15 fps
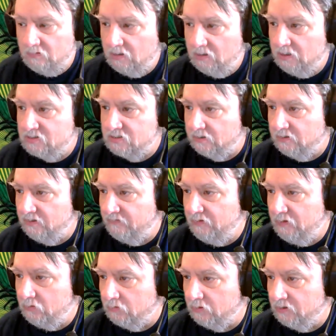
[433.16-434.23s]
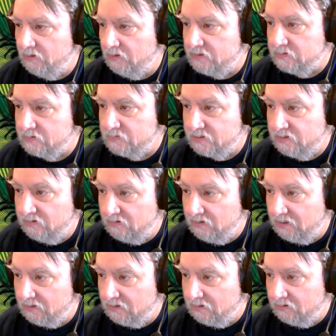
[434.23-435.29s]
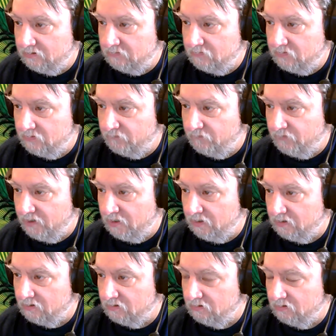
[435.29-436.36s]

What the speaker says: it's a living organism, so you need to feed it